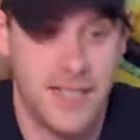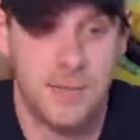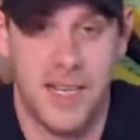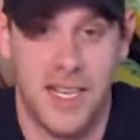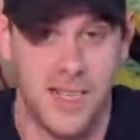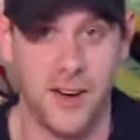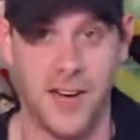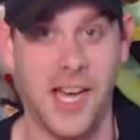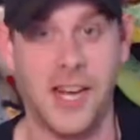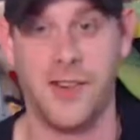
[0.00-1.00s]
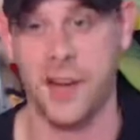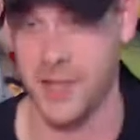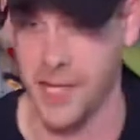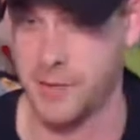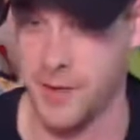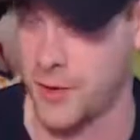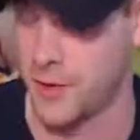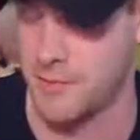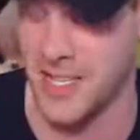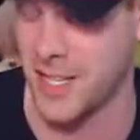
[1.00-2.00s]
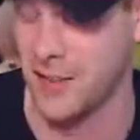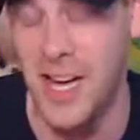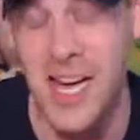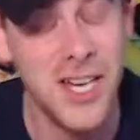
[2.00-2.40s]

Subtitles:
spend at the arcade if I don't keep control of myself.